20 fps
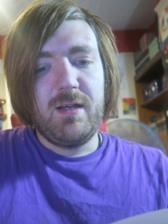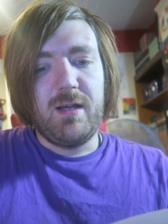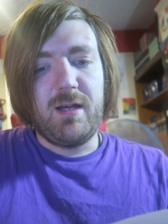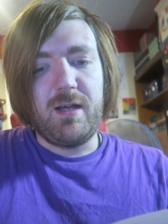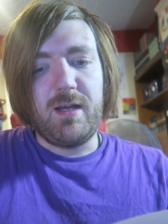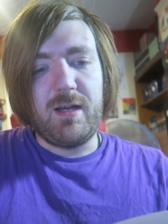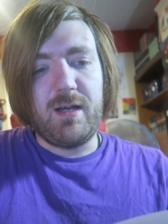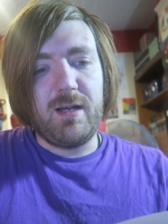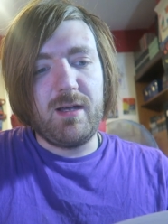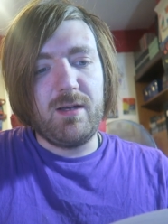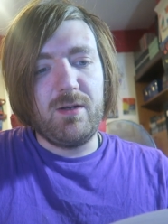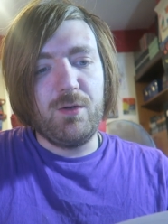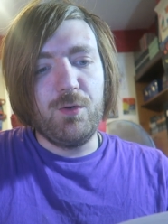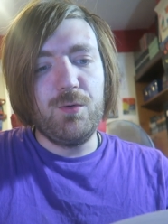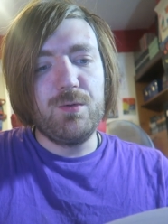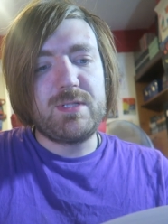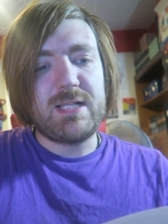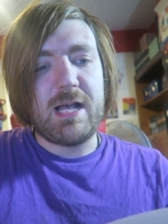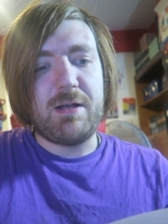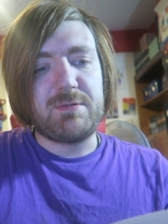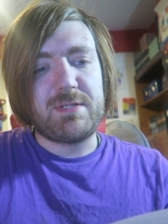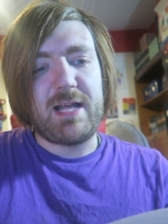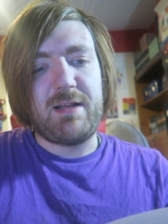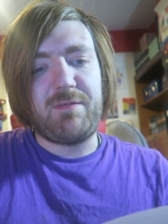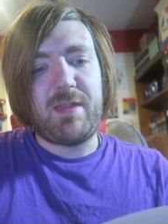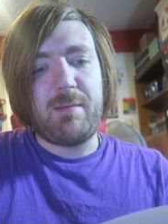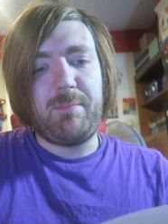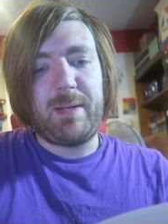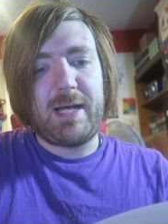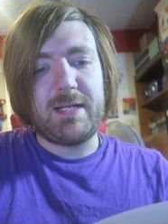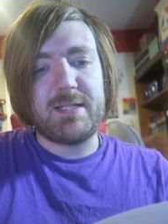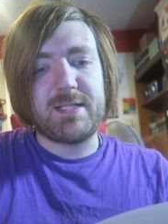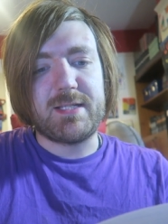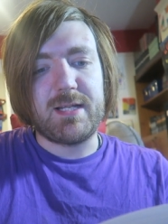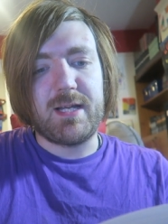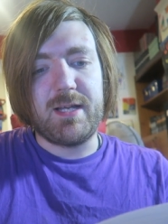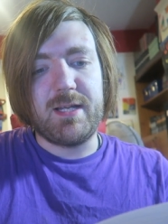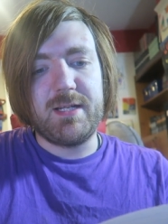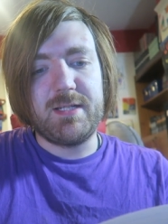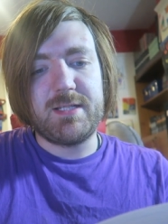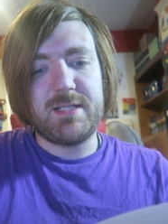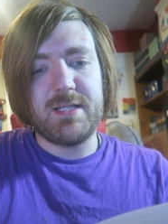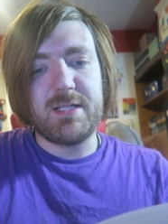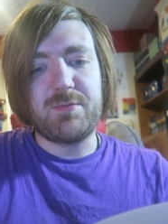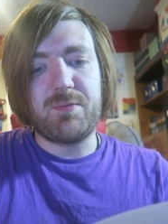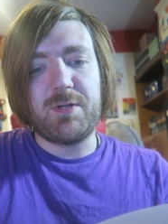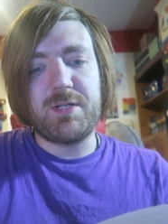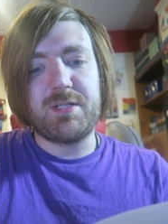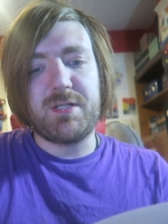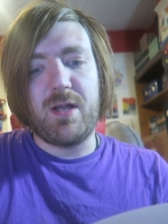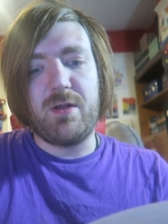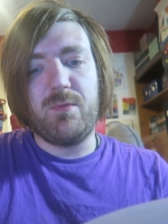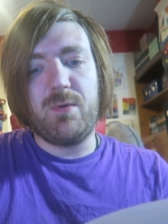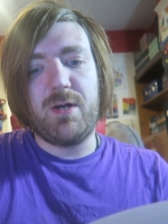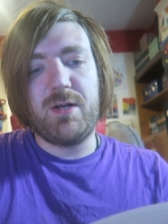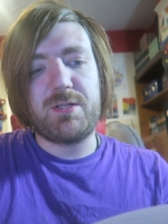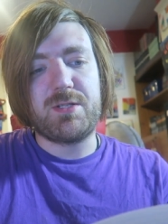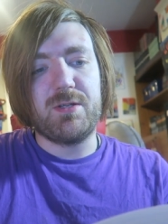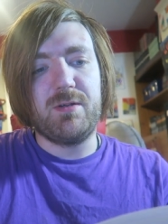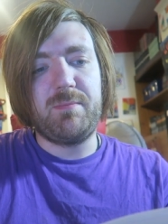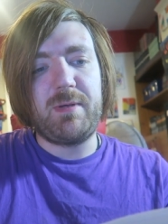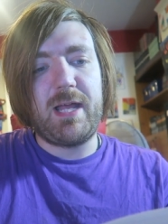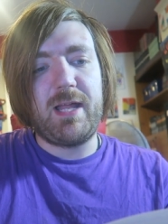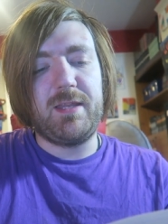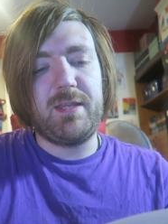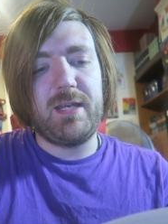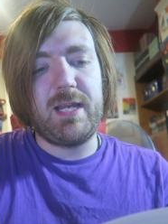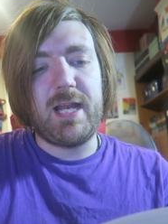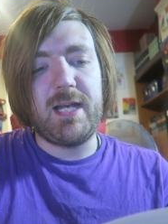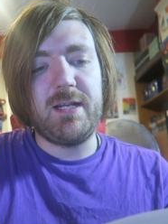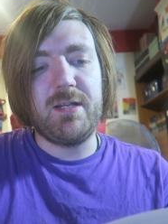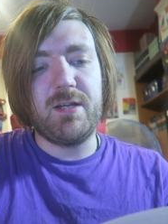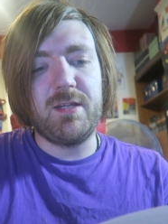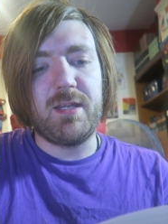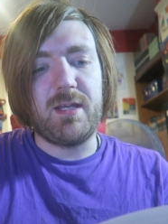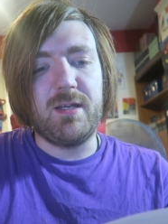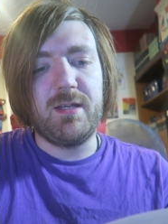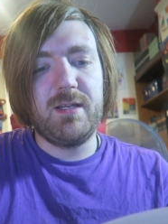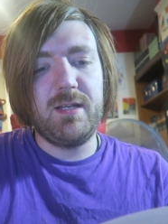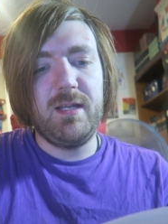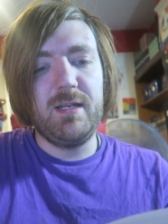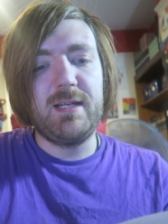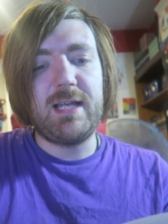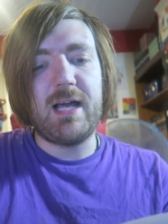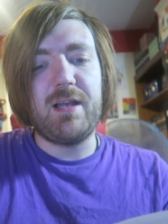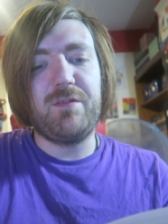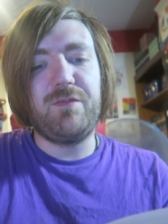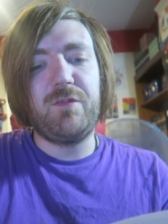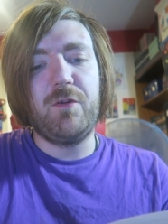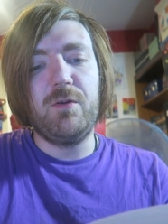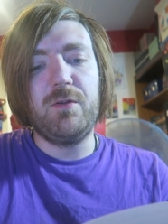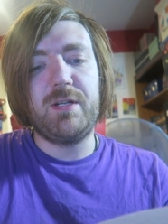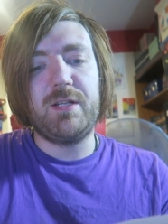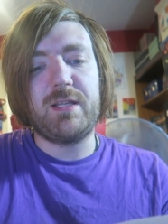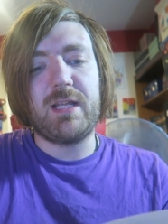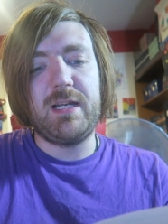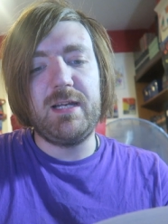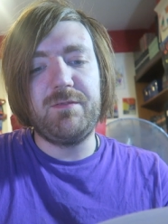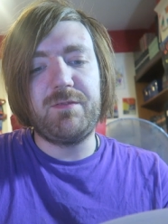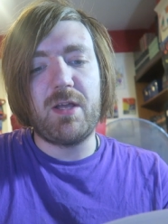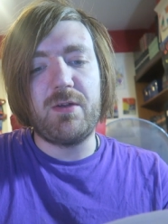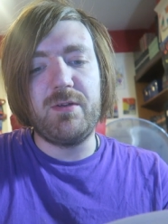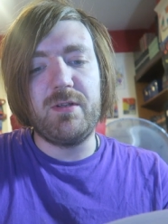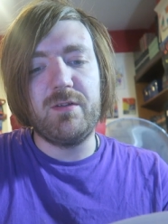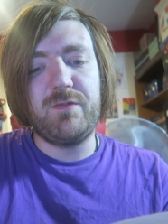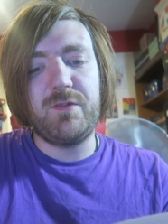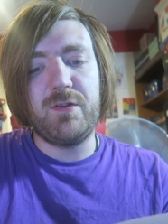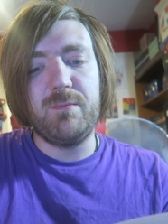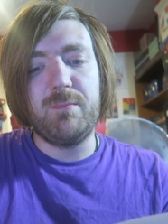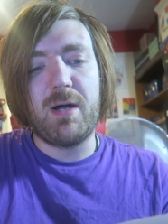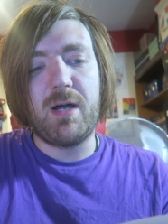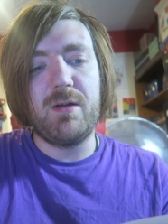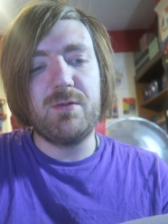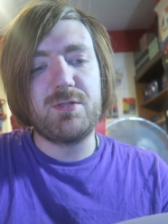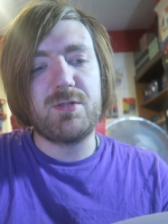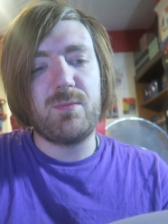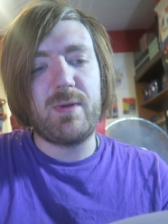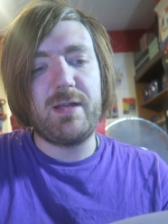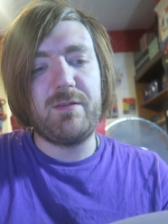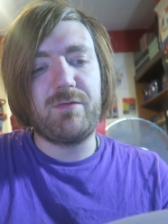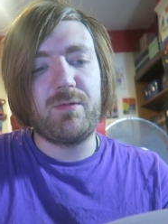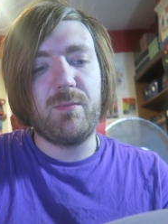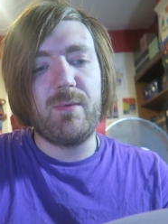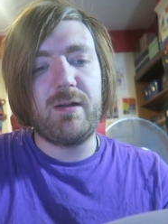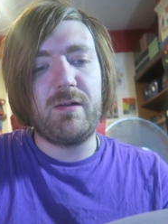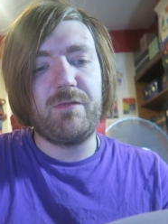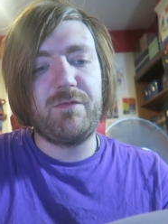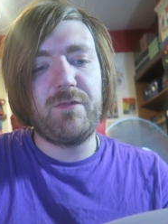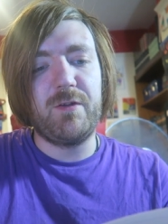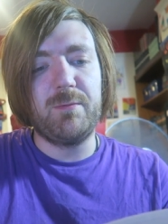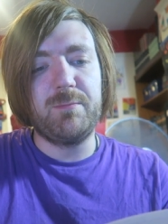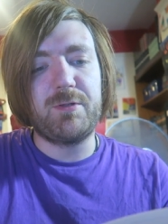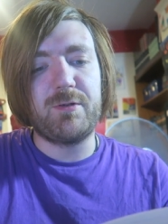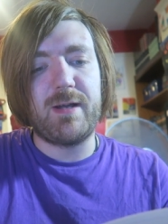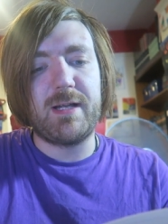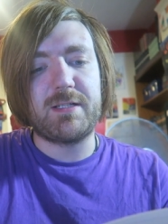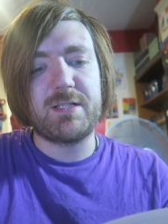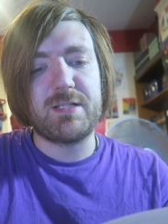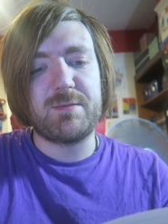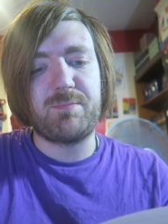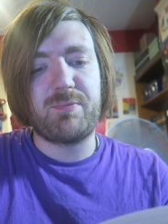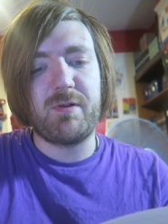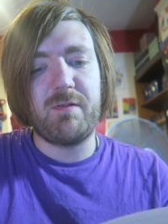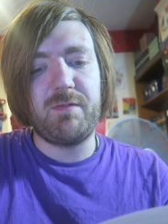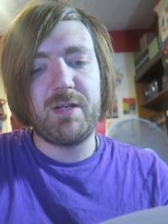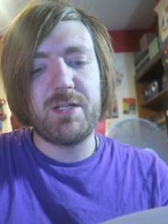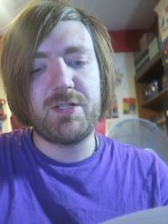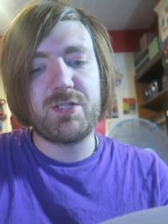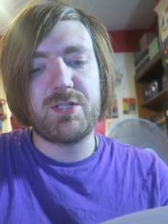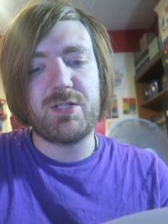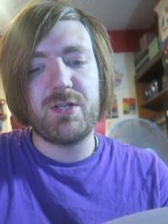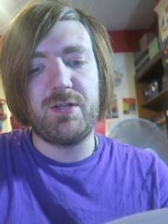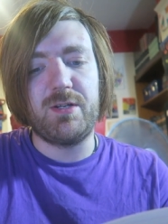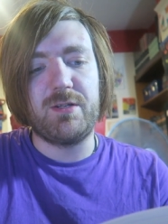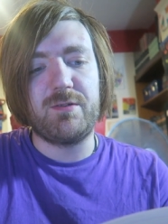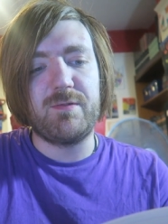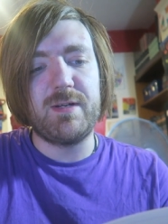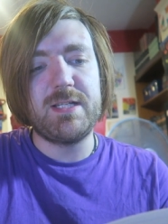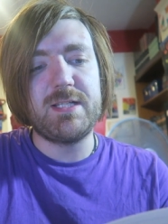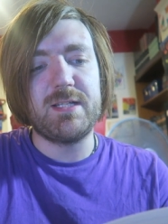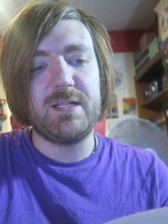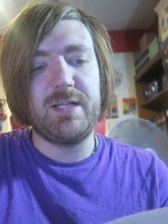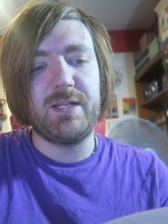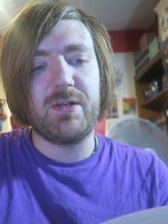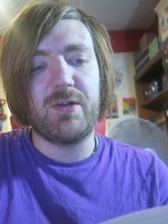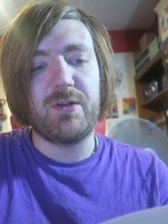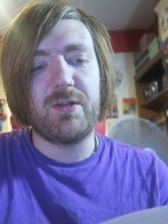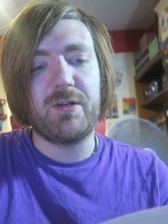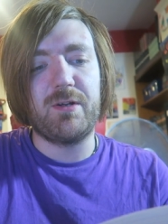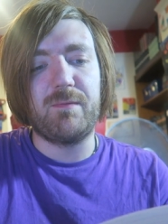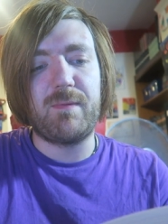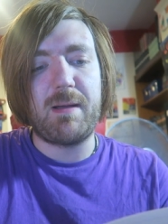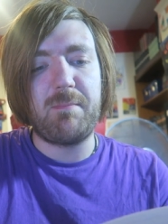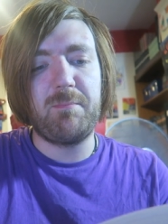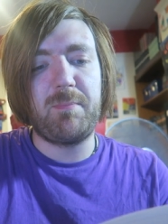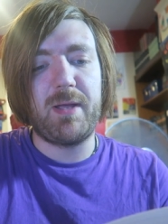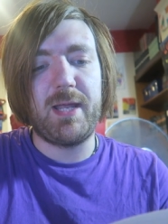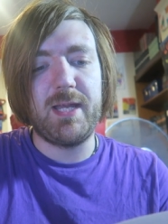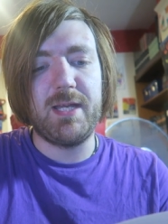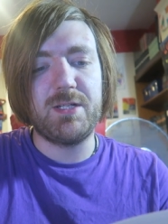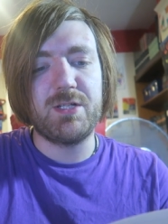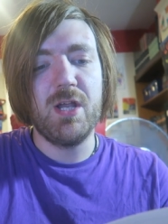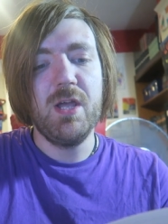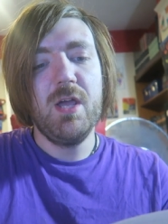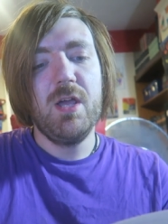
All towns have their bad sides. This one is no worse or better than any other. In California, they lived only a few miles away from where a film director's privileged son had recently gone on a rampage,